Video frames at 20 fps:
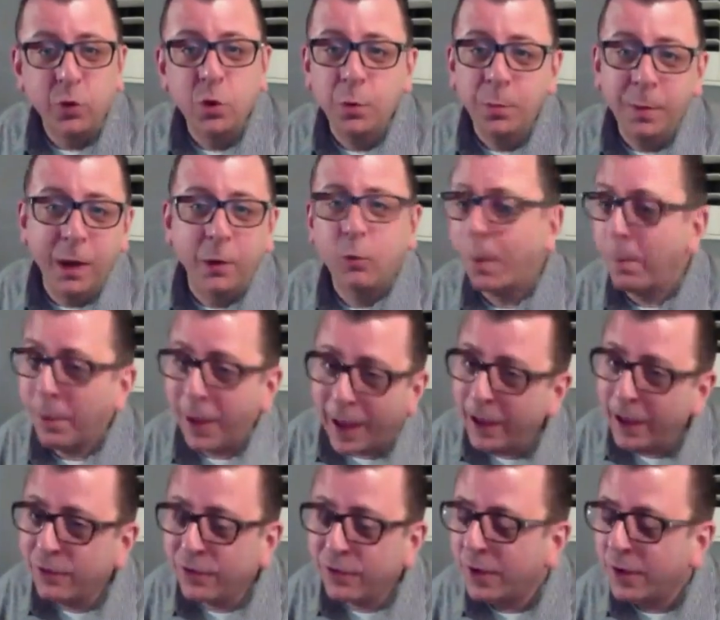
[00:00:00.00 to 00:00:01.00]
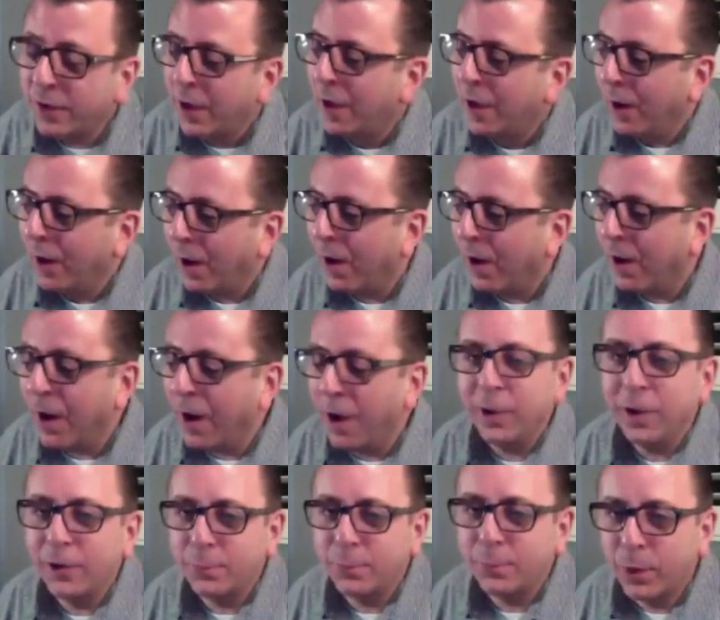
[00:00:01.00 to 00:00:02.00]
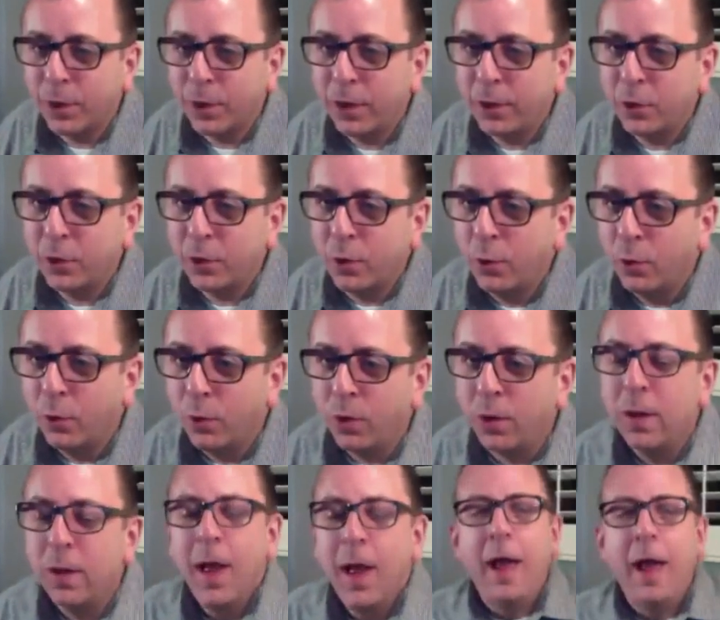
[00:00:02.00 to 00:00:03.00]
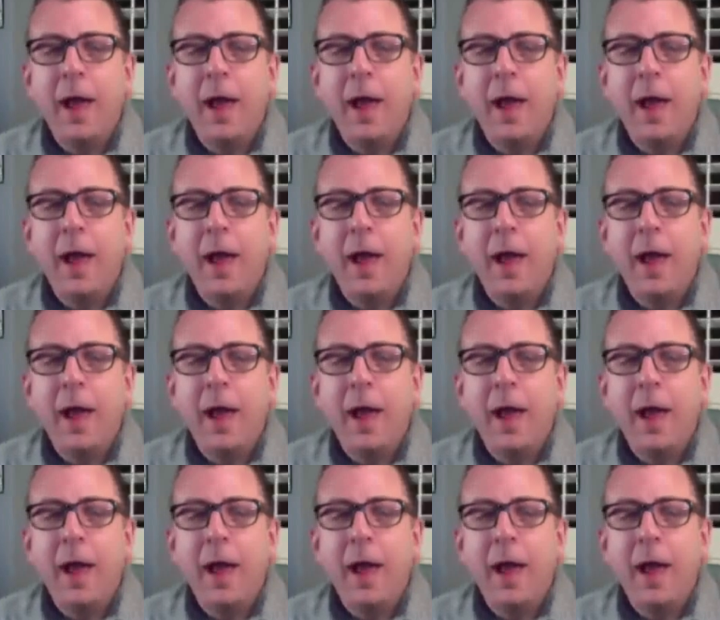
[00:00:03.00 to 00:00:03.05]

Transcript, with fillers: Numi Rapace, I think is pretty cool.